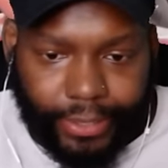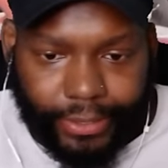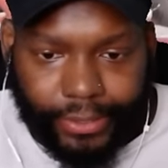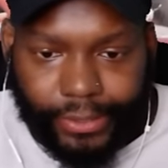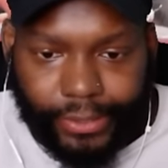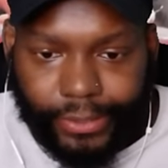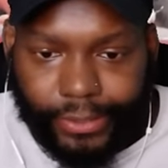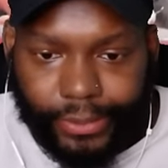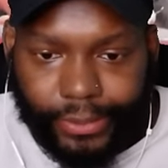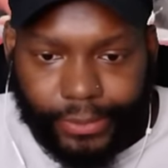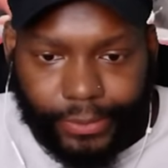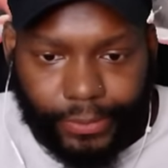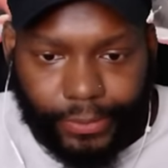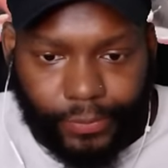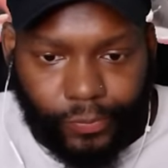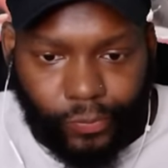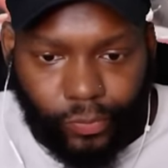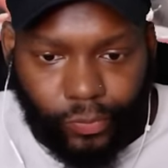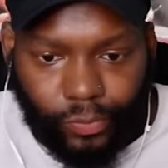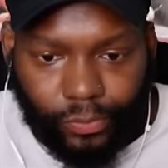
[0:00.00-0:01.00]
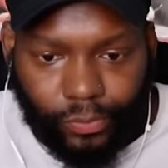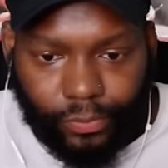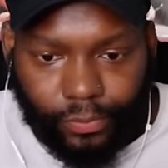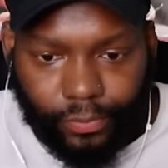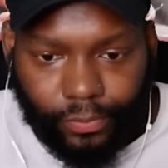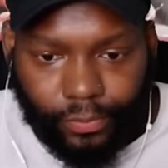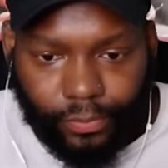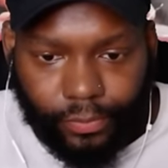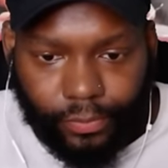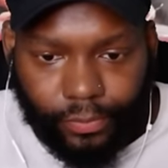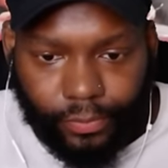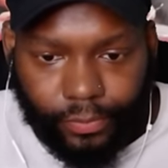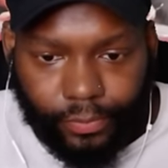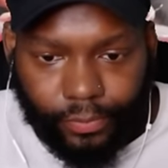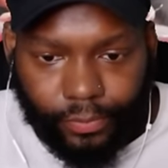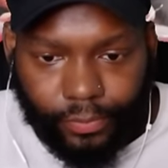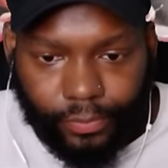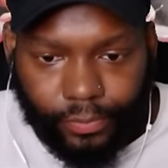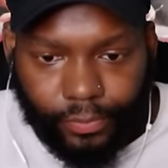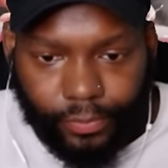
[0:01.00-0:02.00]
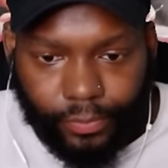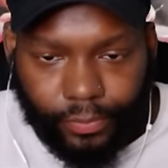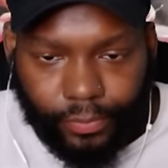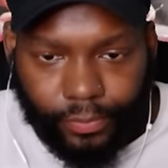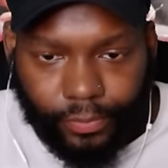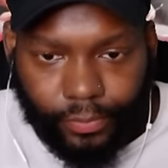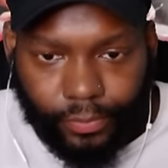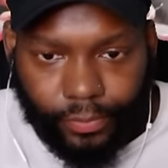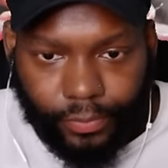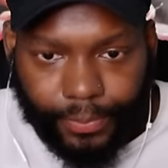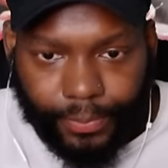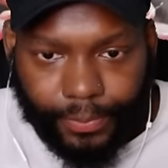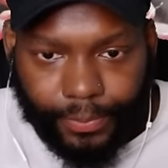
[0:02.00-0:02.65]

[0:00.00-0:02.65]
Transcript: Nobody speaks.